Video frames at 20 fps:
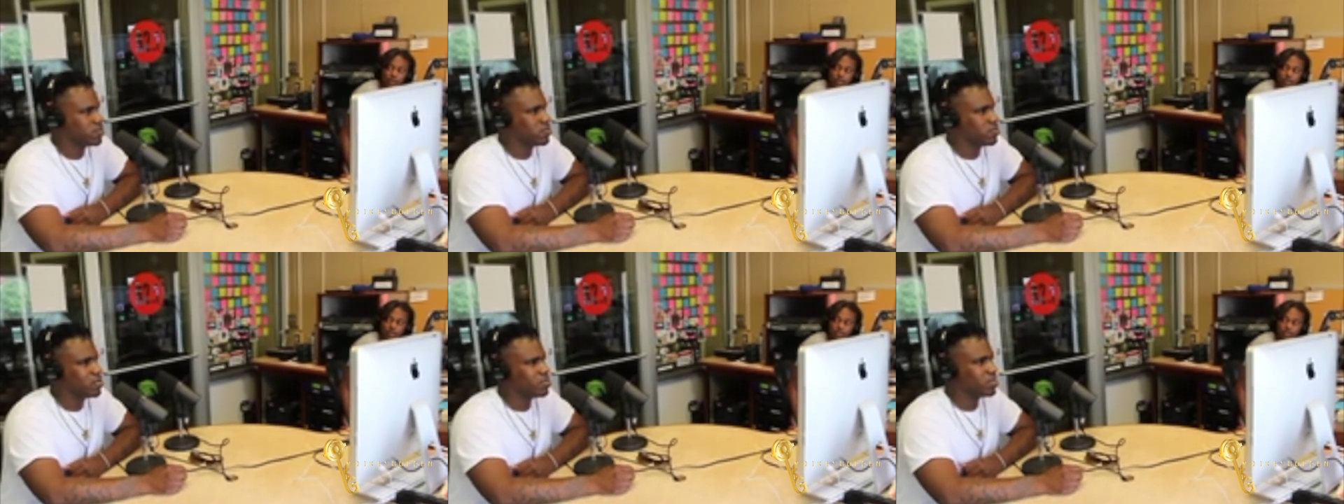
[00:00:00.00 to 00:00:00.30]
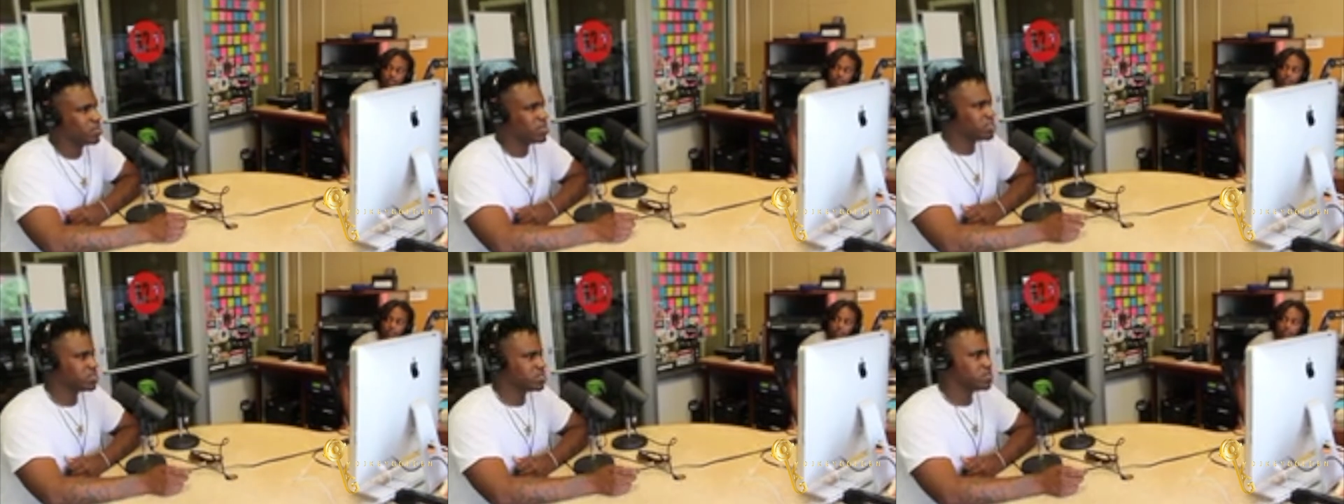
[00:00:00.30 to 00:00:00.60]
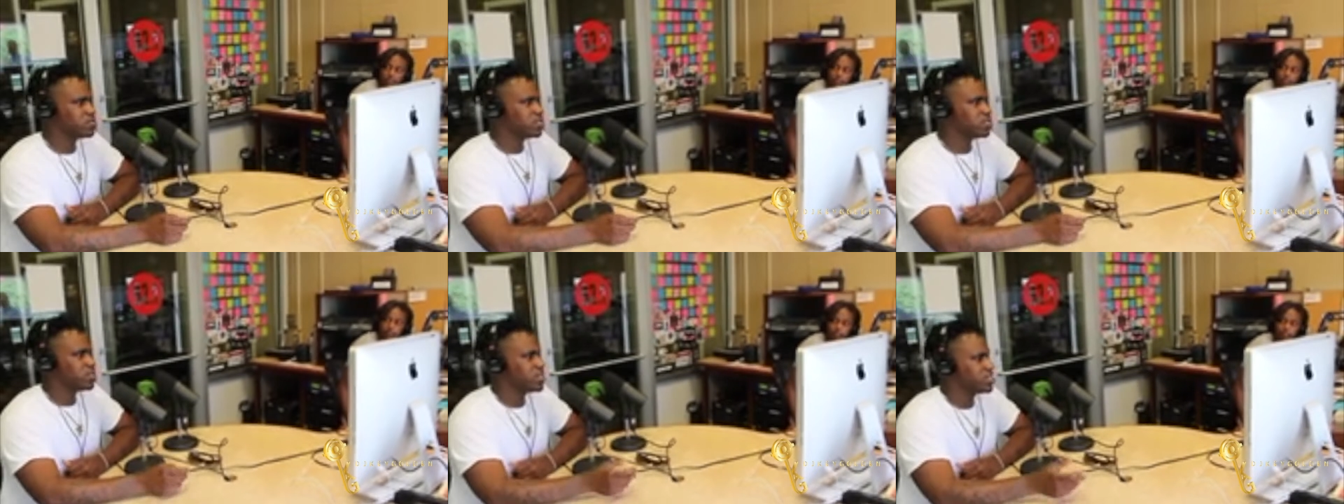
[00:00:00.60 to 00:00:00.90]
One person
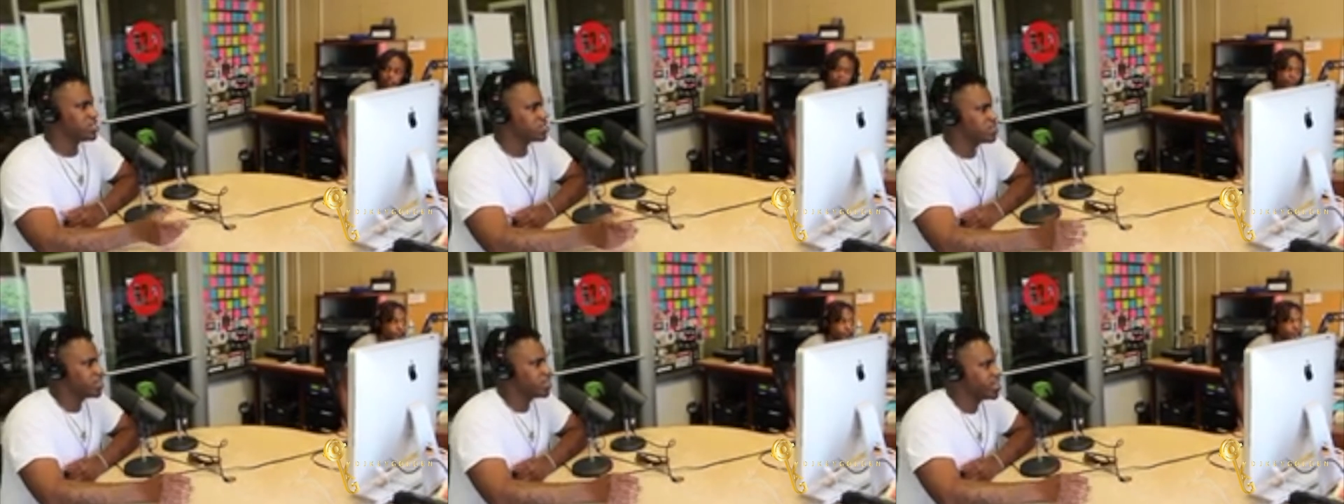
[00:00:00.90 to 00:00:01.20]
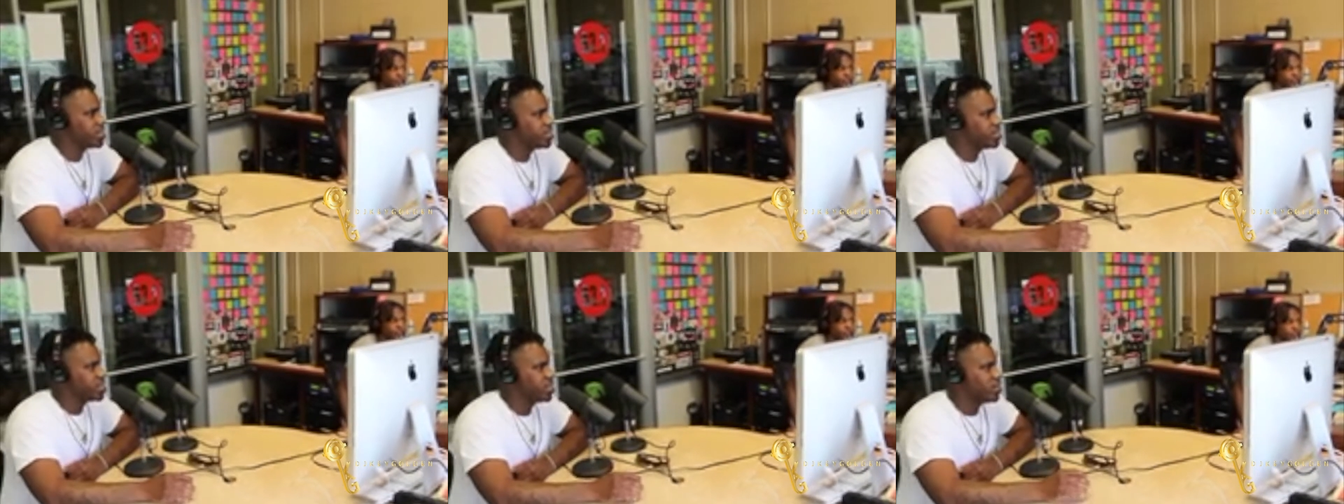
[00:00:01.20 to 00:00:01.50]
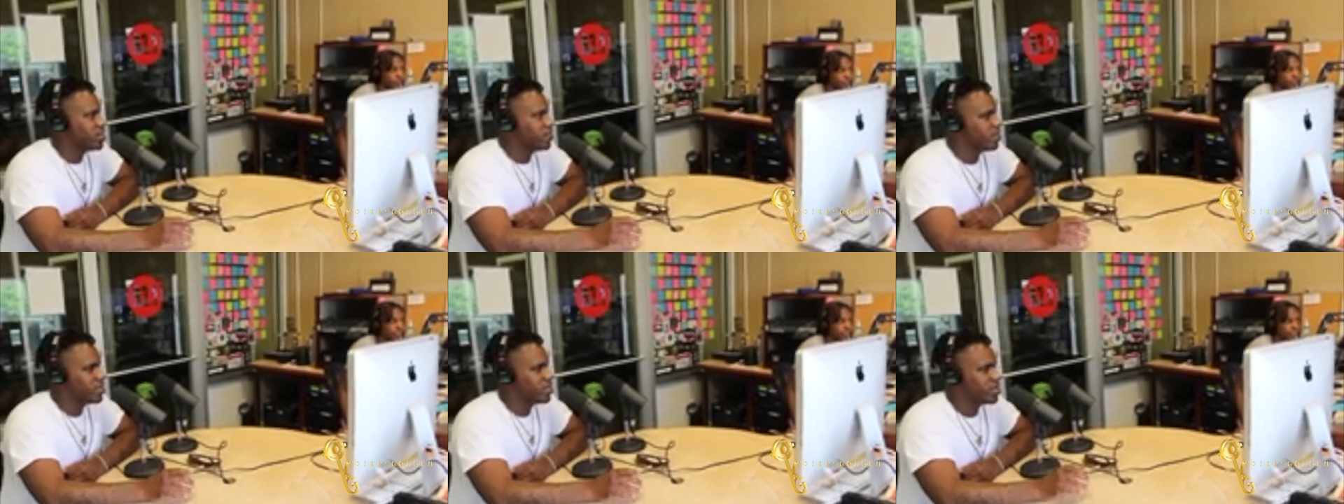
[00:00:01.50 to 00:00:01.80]
you know that's great,
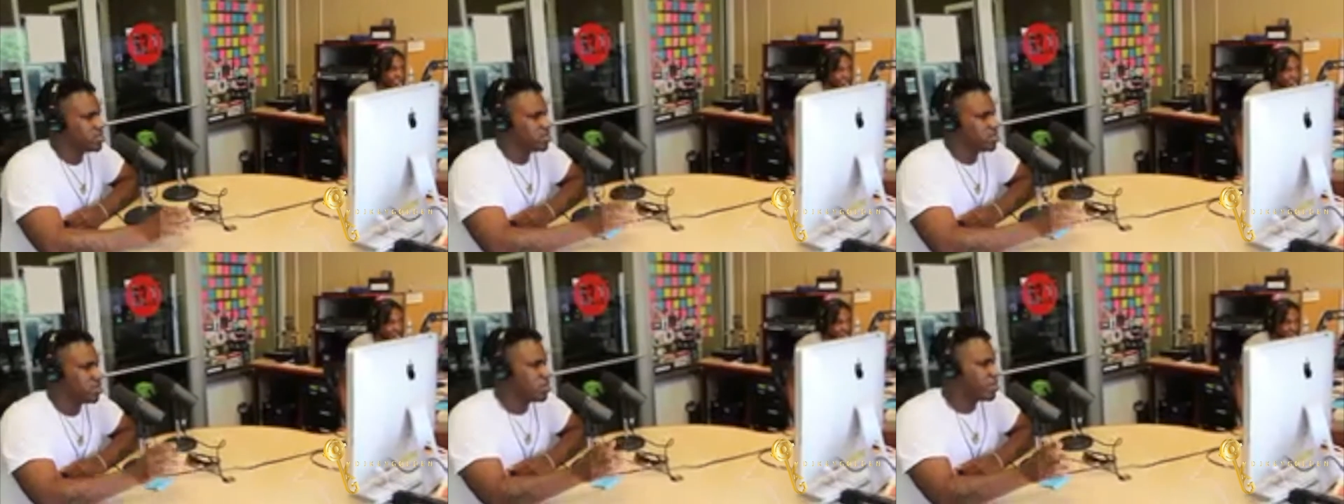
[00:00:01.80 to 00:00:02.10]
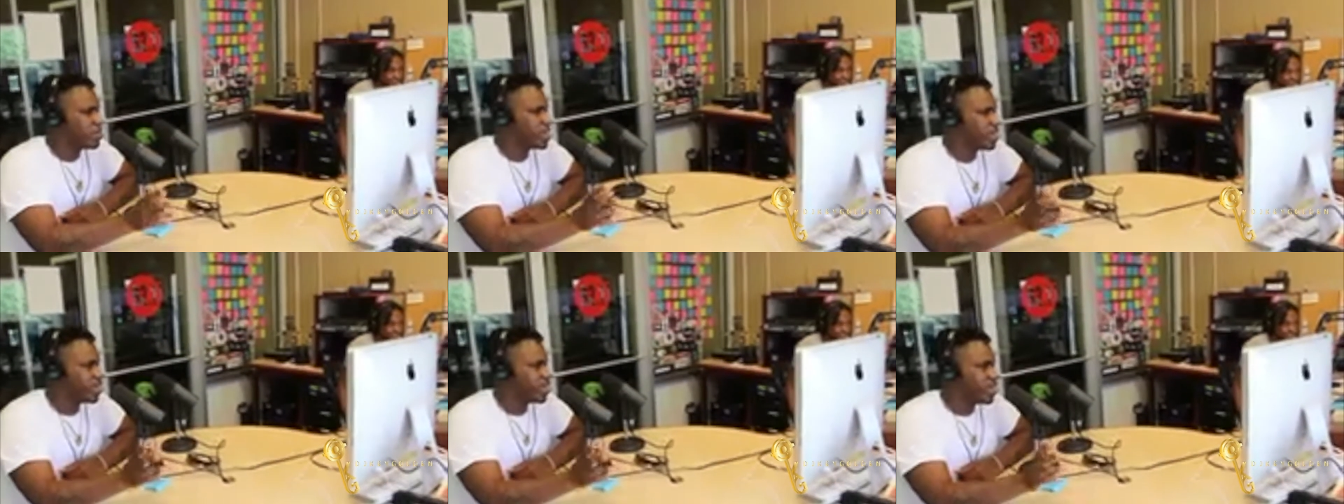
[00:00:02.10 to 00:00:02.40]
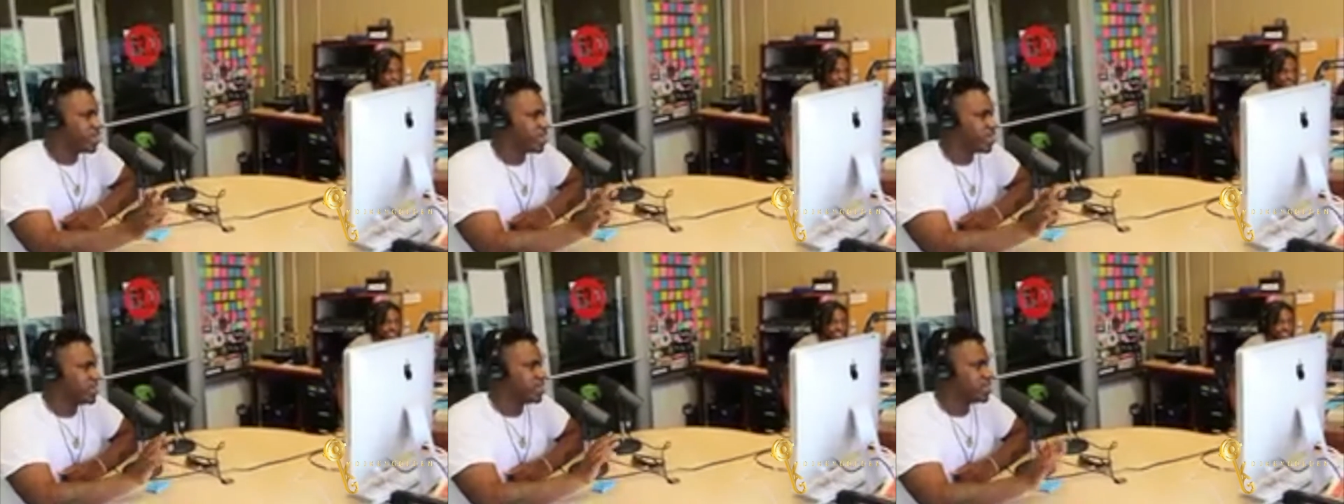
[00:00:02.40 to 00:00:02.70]
nobody
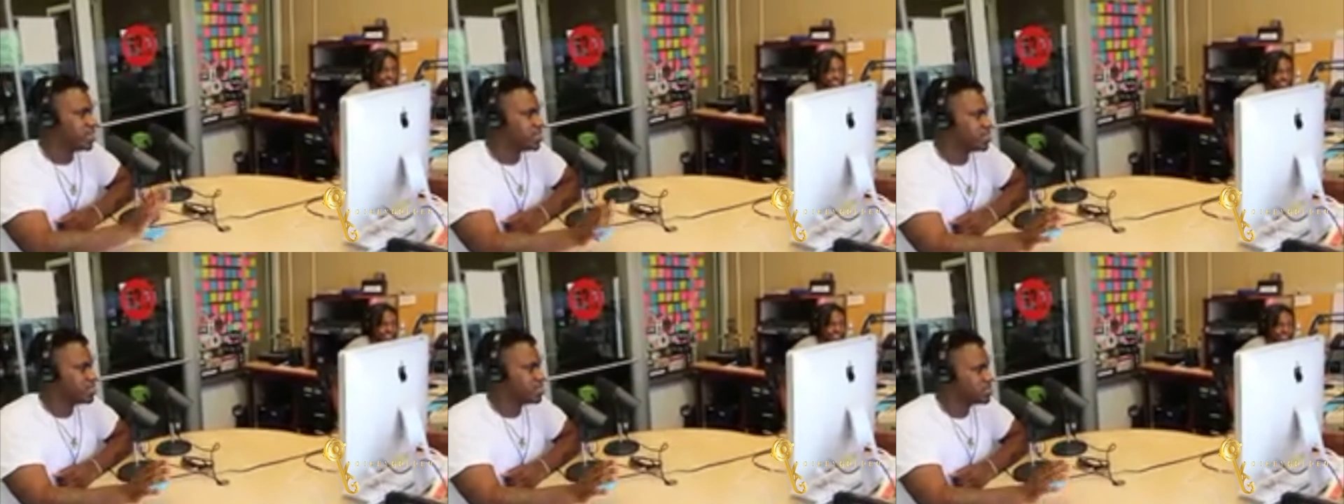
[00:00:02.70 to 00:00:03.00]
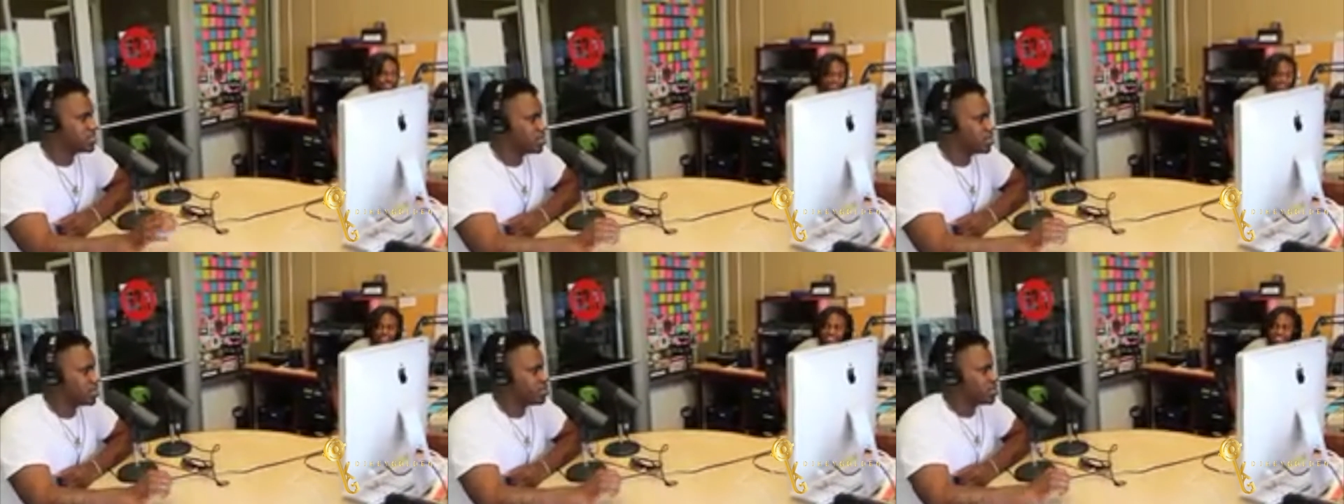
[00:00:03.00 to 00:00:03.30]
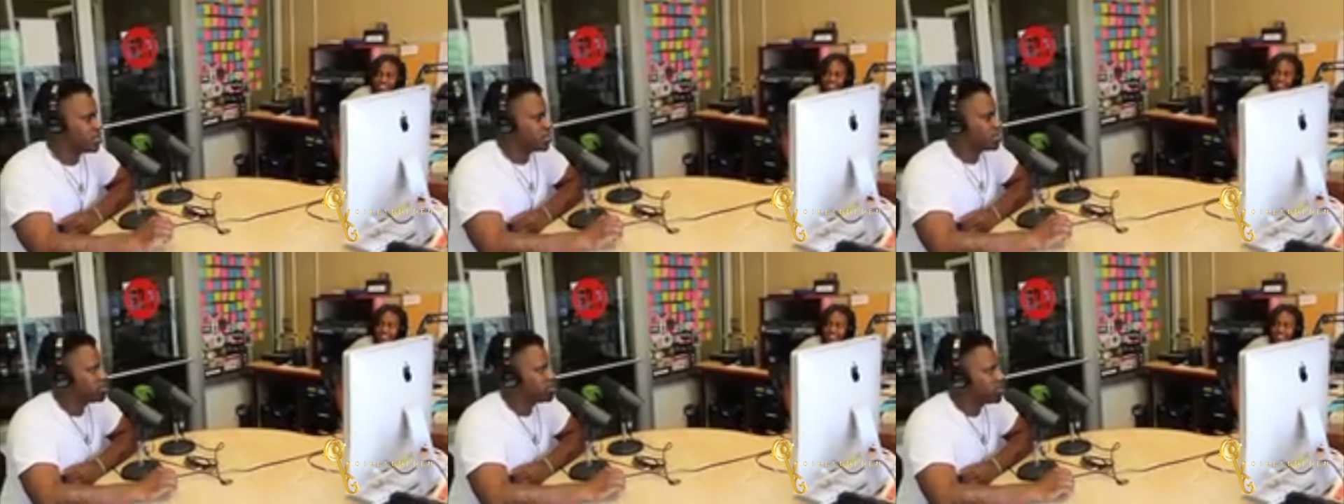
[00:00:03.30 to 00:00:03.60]
had nothing to say
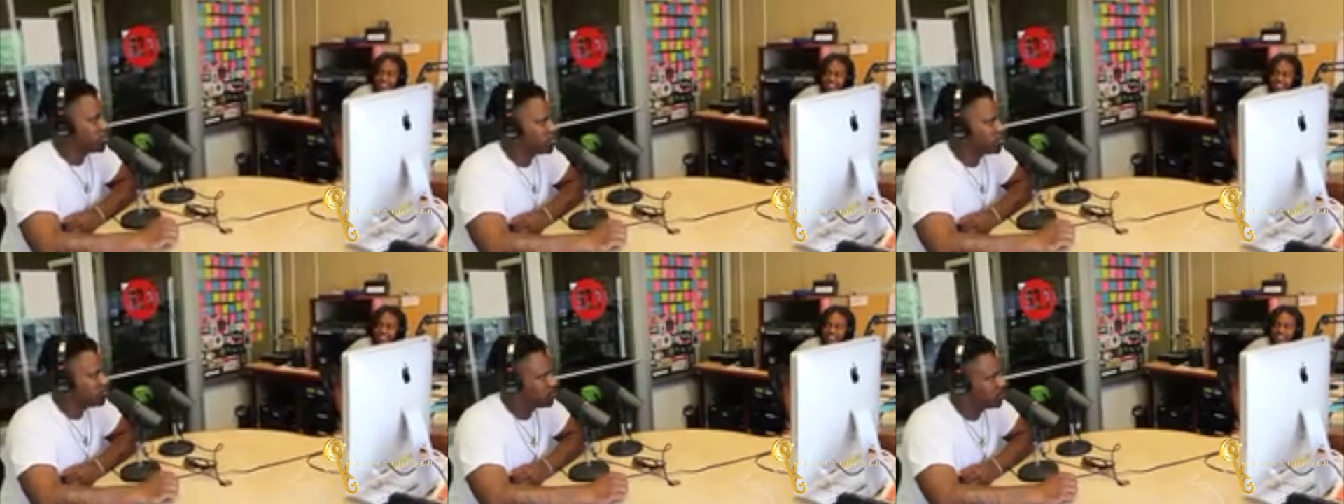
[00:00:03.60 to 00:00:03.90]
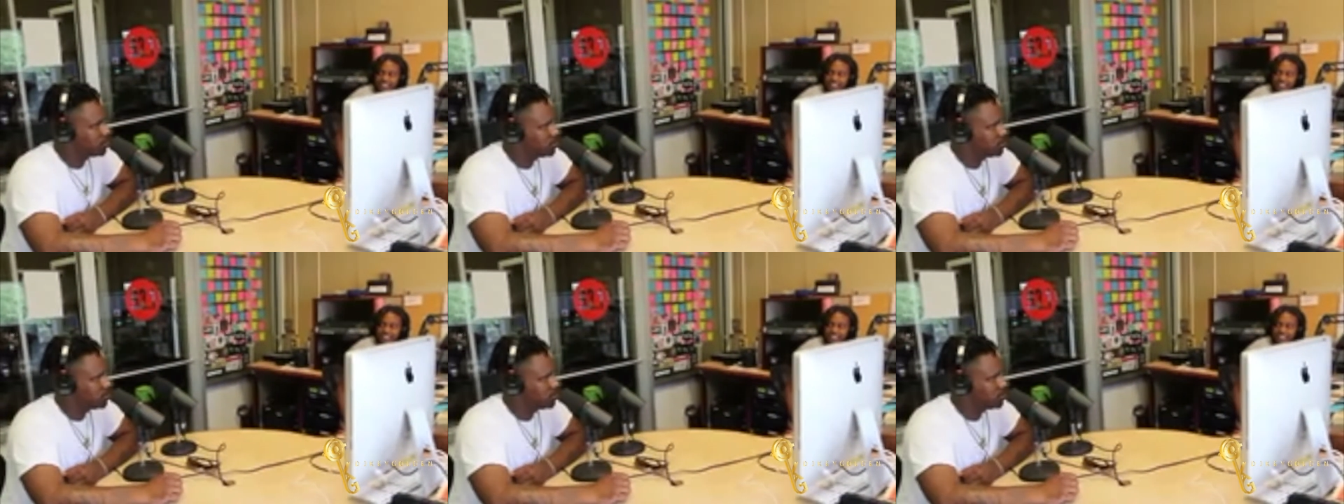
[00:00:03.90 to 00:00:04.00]
bad about him.